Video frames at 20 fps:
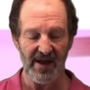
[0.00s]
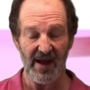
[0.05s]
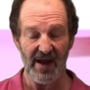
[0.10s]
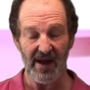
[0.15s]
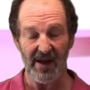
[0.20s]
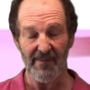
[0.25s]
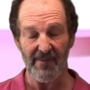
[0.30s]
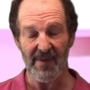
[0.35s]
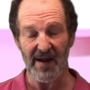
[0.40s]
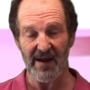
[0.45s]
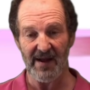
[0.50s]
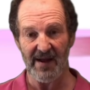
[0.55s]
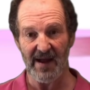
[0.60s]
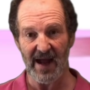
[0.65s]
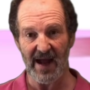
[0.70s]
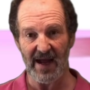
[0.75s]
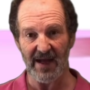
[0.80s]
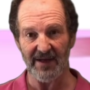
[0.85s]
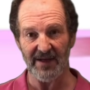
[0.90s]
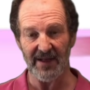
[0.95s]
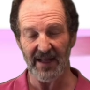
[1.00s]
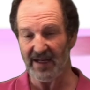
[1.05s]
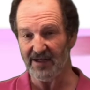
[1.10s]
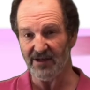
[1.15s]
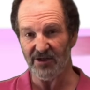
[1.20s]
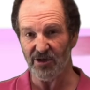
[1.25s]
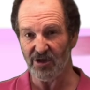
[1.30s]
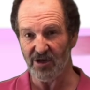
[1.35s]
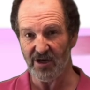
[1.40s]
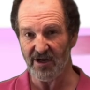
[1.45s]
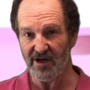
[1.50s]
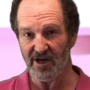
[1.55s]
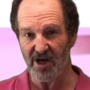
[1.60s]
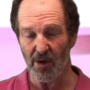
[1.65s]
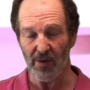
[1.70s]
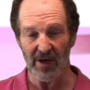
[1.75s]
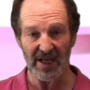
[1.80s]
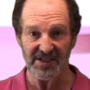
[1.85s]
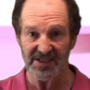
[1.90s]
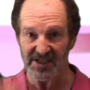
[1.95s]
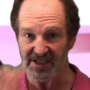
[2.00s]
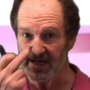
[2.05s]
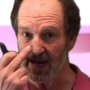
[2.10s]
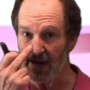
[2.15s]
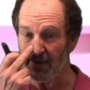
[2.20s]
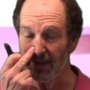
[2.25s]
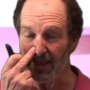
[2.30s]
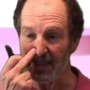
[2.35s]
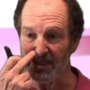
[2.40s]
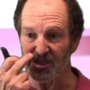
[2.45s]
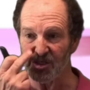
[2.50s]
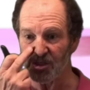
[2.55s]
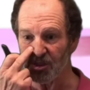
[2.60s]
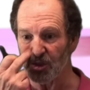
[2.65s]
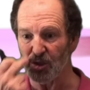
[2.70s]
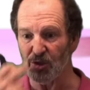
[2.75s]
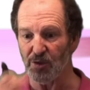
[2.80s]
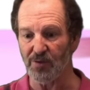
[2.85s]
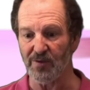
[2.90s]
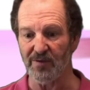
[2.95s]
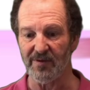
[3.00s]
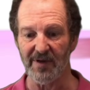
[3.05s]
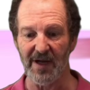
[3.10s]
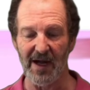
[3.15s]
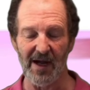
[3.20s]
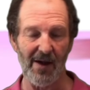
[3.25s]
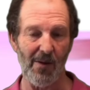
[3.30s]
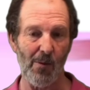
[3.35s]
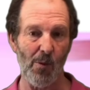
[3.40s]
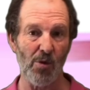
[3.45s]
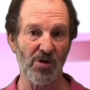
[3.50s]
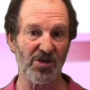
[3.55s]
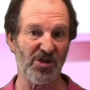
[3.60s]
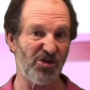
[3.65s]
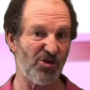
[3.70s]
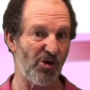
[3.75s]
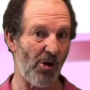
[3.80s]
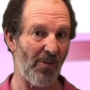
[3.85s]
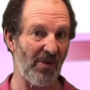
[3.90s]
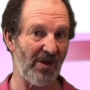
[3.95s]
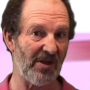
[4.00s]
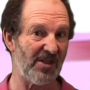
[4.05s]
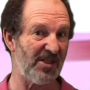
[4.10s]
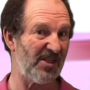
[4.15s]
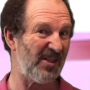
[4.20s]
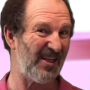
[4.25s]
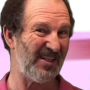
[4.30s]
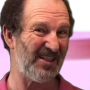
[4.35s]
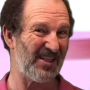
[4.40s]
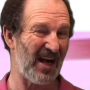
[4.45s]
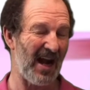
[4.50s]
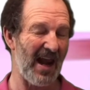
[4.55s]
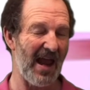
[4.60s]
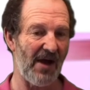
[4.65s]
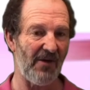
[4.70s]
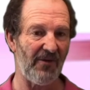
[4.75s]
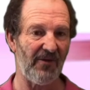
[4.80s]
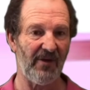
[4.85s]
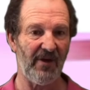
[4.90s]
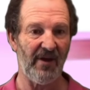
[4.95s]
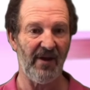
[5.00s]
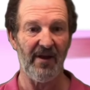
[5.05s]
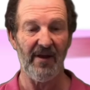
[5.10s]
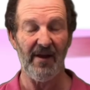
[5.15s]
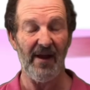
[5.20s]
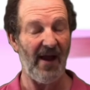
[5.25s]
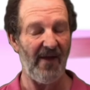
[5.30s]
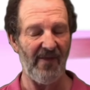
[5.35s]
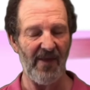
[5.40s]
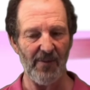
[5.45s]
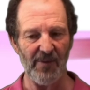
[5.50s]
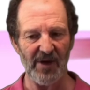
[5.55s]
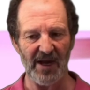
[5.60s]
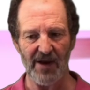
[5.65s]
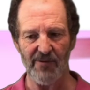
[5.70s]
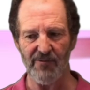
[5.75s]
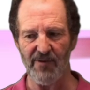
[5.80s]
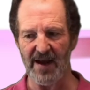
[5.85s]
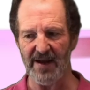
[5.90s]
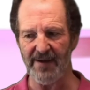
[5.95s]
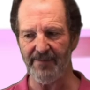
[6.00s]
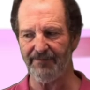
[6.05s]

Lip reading: and that coalesces out into water droplets as cloud, and then we get rain.